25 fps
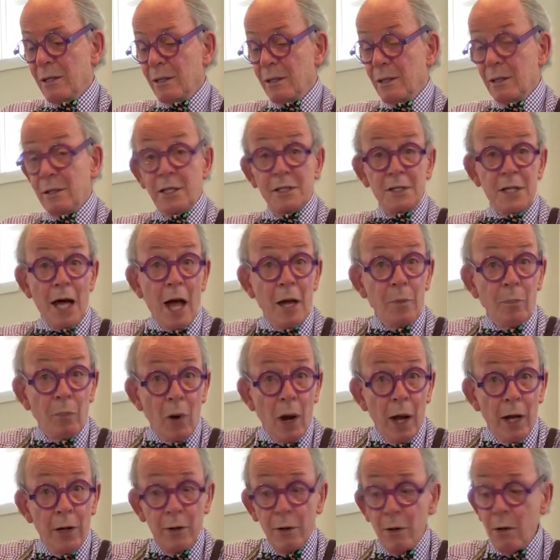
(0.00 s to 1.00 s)
The
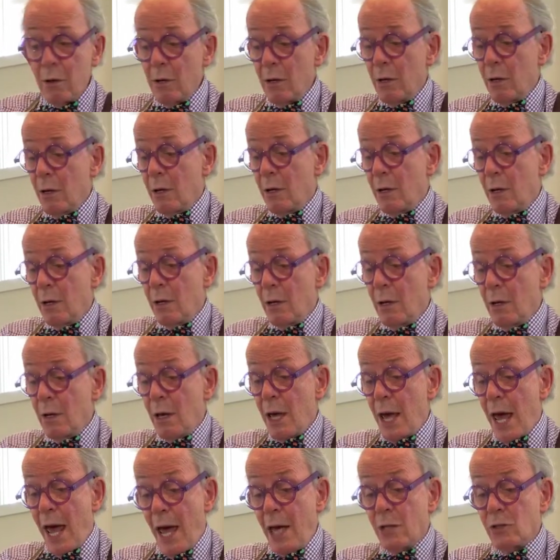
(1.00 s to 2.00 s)
typewriter
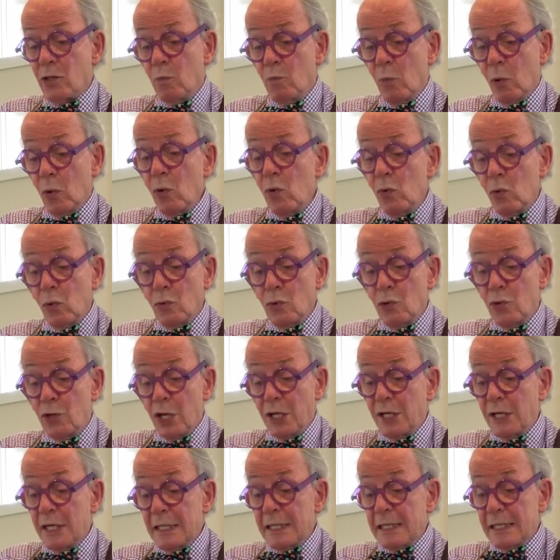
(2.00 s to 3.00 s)
has moods
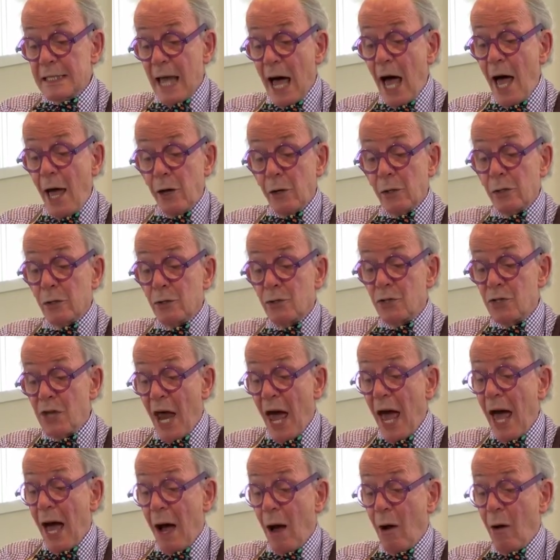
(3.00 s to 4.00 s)
and desires
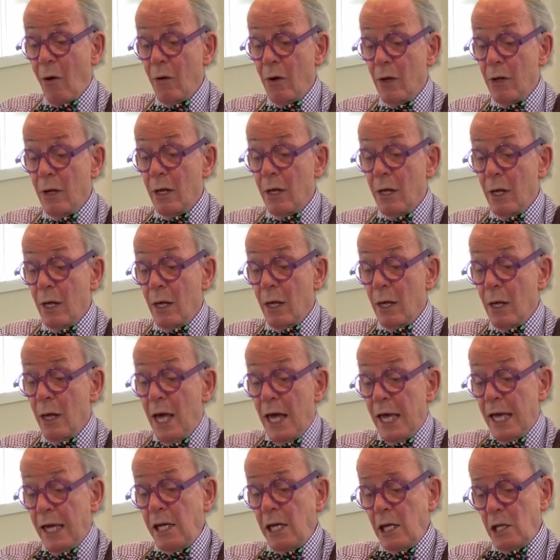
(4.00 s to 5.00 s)
now.
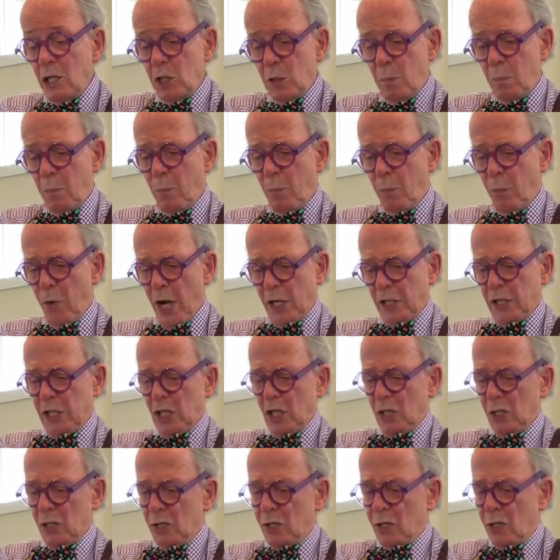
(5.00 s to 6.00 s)
It
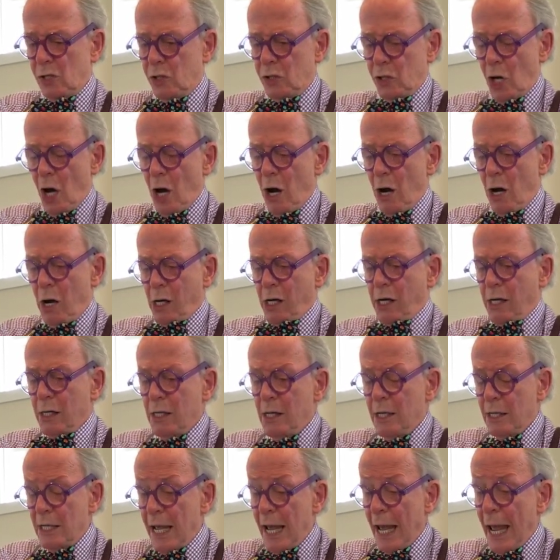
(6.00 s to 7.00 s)
expresses dark
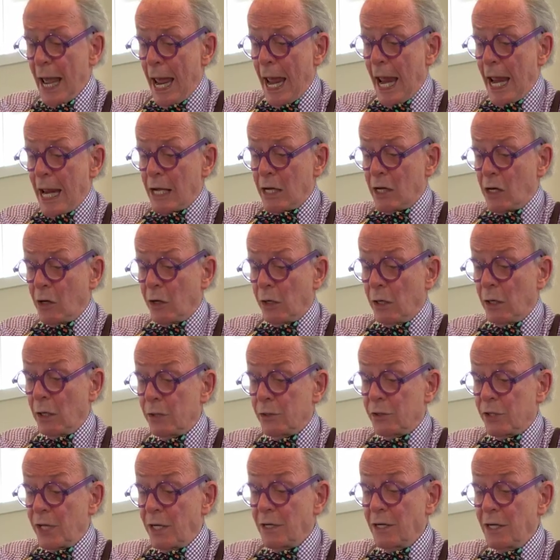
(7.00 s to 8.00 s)

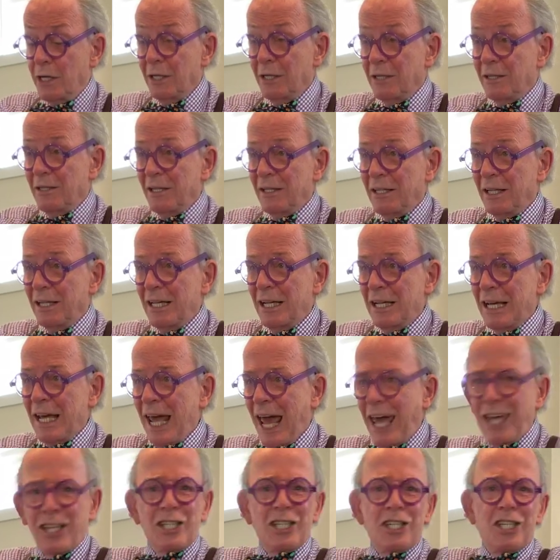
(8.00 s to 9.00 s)
angers and
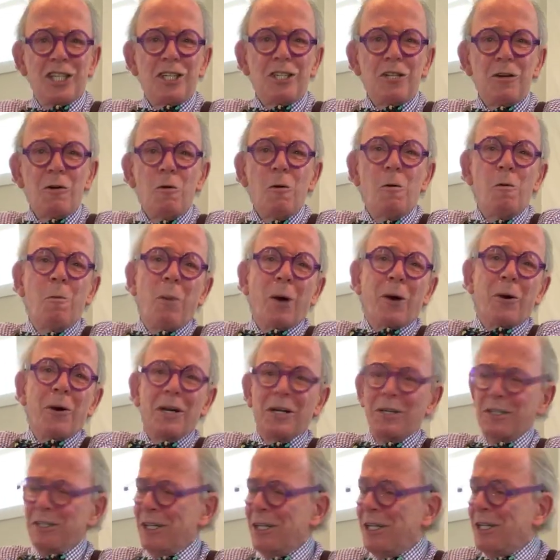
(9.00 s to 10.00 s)

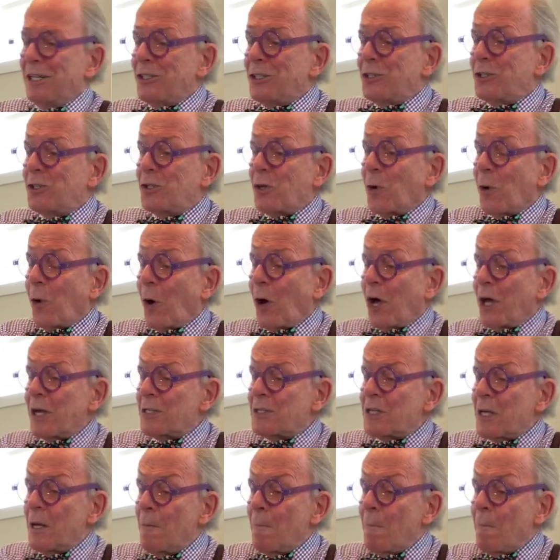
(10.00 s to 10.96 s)
exuberant joys,